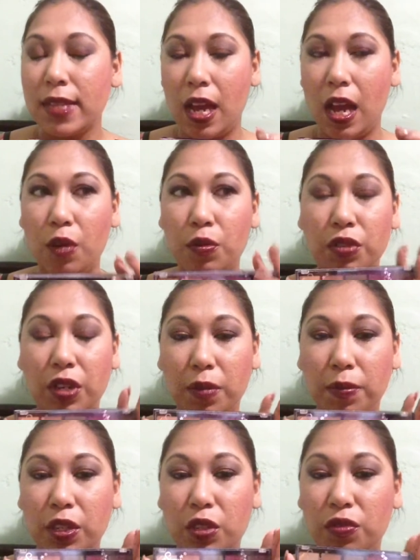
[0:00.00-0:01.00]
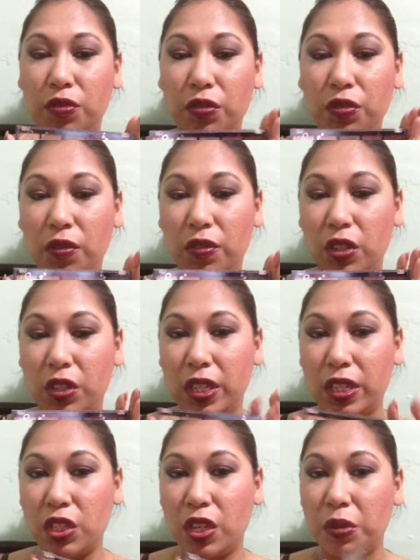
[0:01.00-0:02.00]
I would recommend you, even if you have a lot of
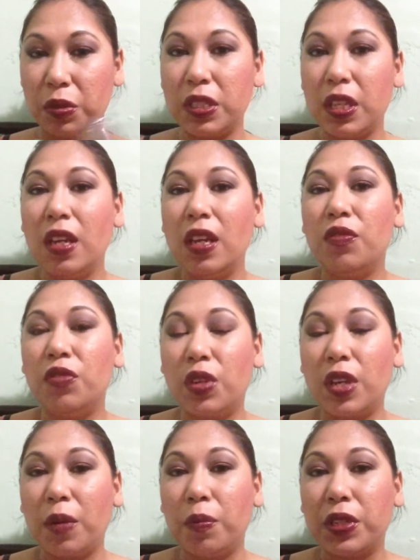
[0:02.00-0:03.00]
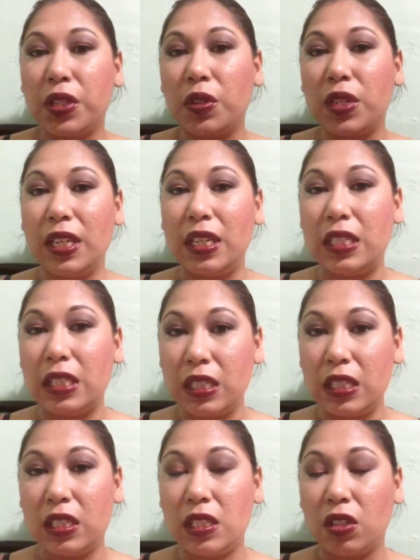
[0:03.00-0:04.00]
eyeshadows. You can put out the
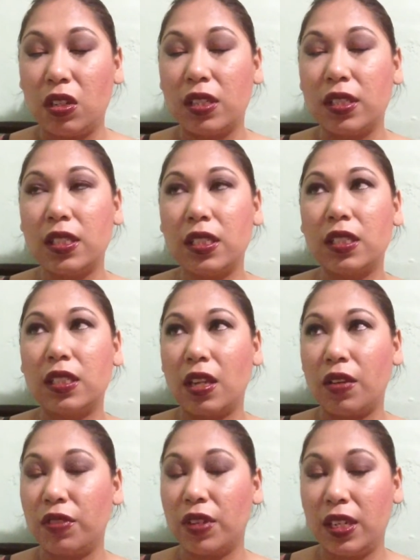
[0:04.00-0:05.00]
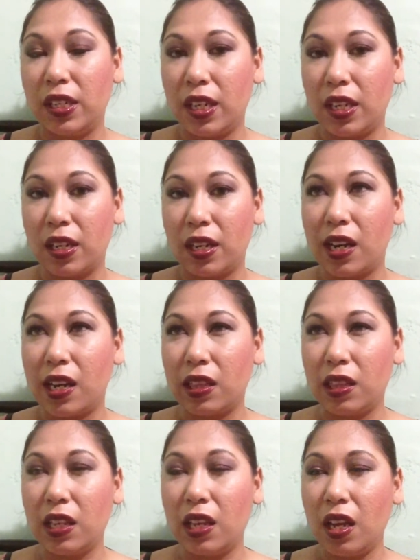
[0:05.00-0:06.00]
$18 definitely get it. And I
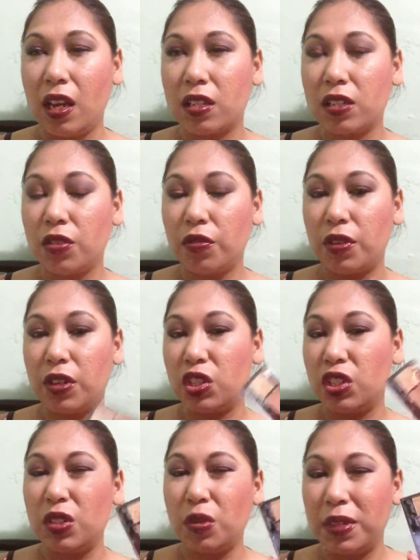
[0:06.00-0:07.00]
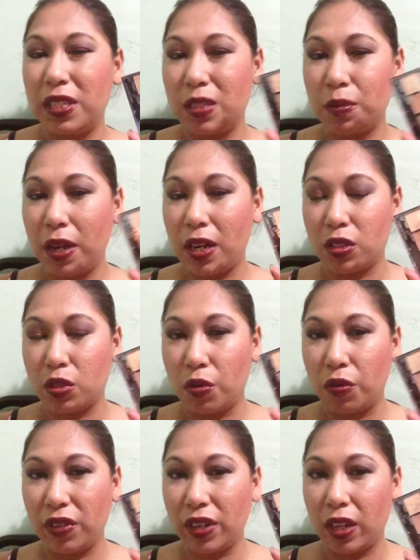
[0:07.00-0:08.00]
think I asked a friend and she told me these palettes
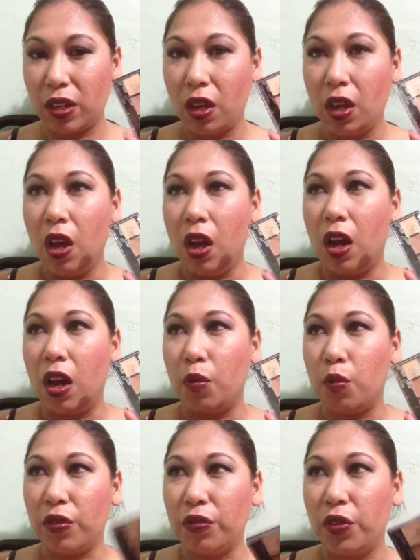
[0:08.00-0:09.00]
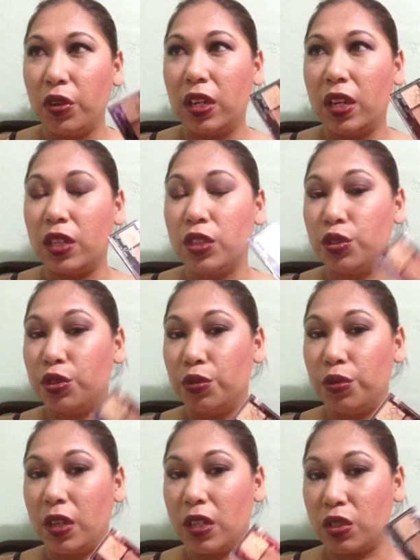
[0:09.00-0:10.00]
go for like $149 to
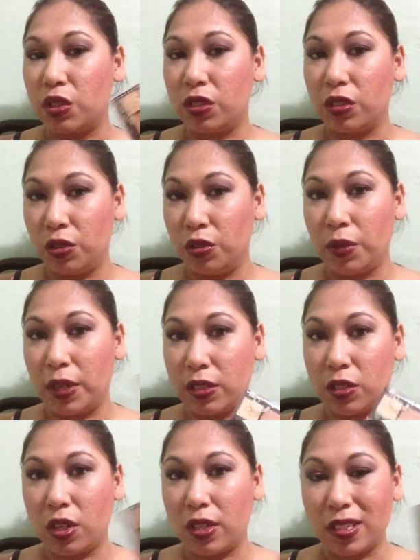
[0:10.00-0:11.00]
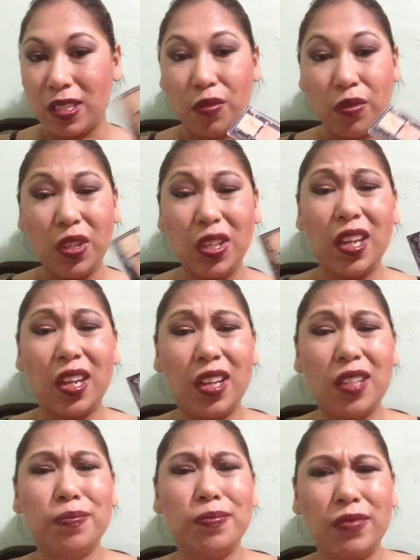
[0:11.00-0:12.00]
$2 US. If you can get
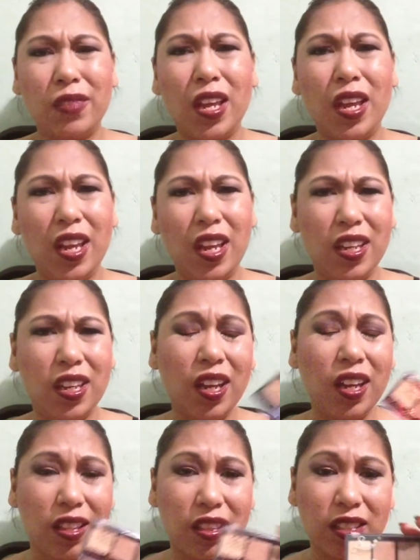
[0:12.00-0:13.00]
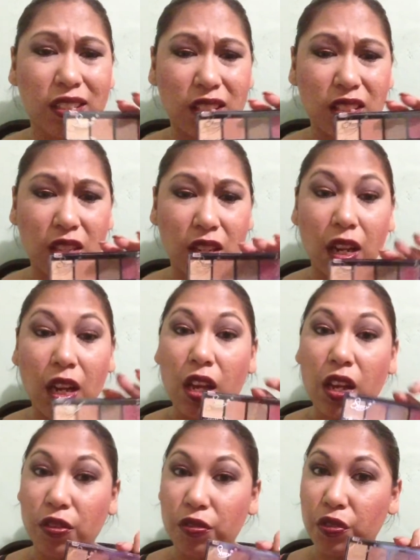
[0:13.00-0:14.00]
that, hey, yeah, this is good.
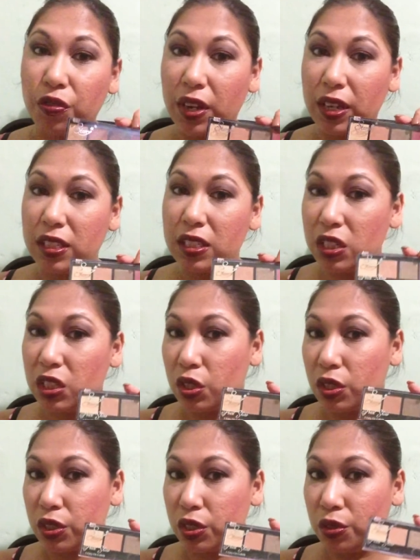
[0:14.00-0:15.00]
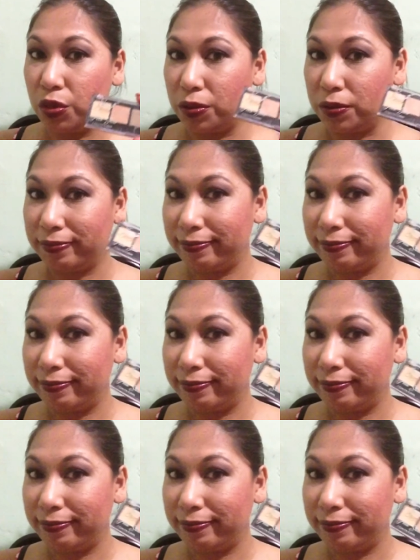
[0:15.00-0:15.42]
If you find it in a dollar store,